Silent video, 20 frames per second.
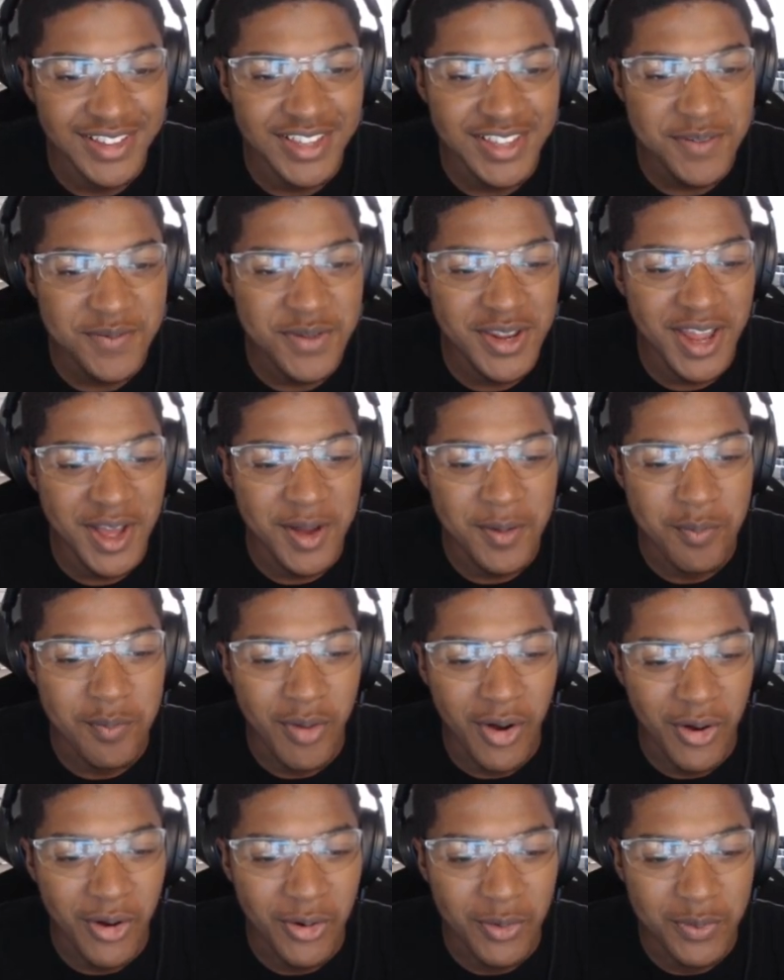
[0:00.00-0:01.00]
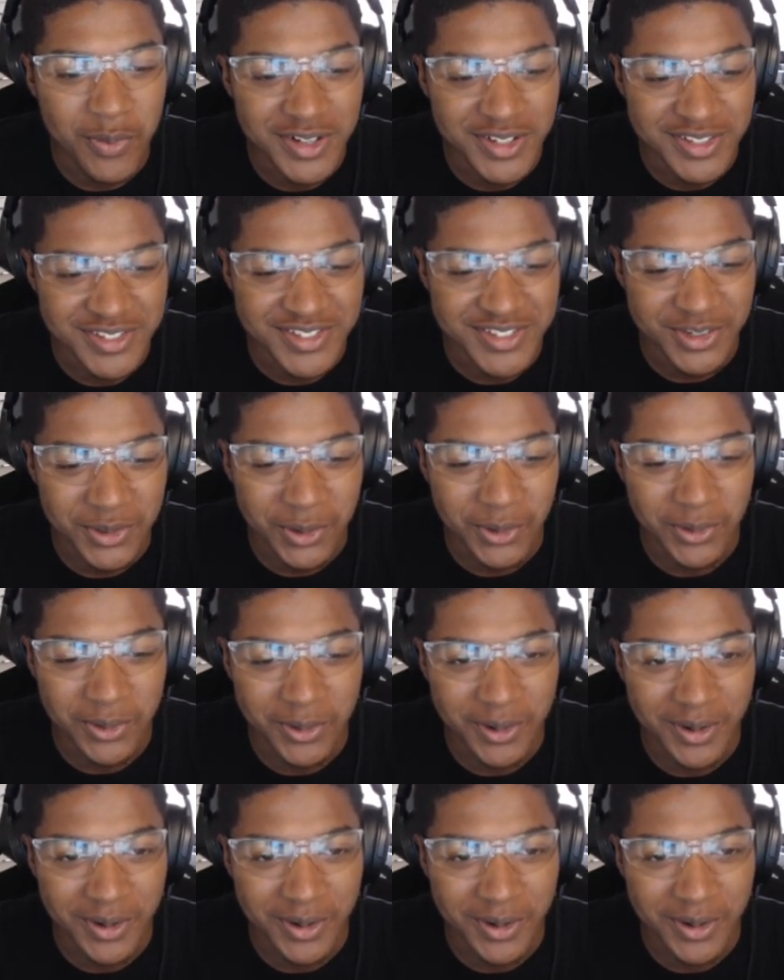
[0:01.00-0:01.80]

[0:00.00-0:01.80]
Give me that Bulbasaur.